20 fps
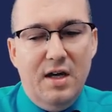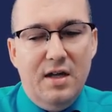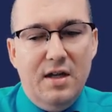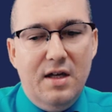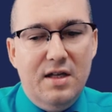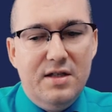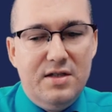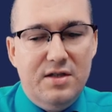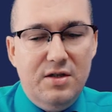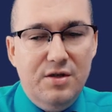
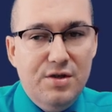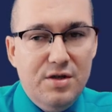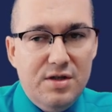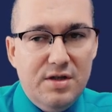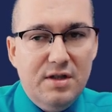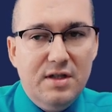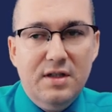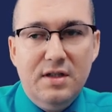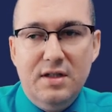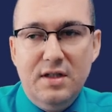It's
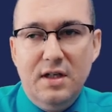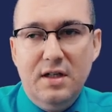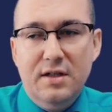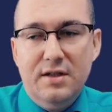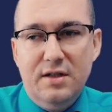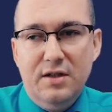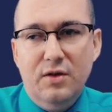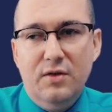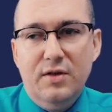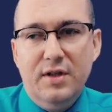usually
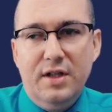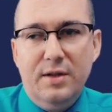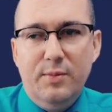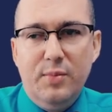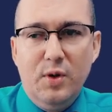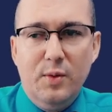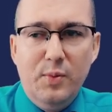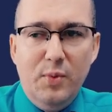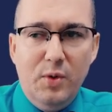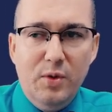the only
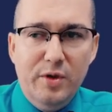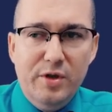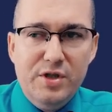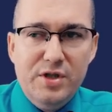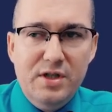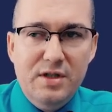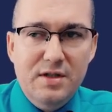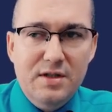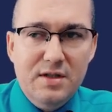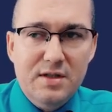
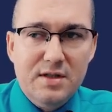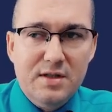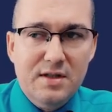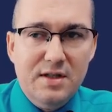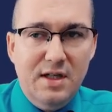proportions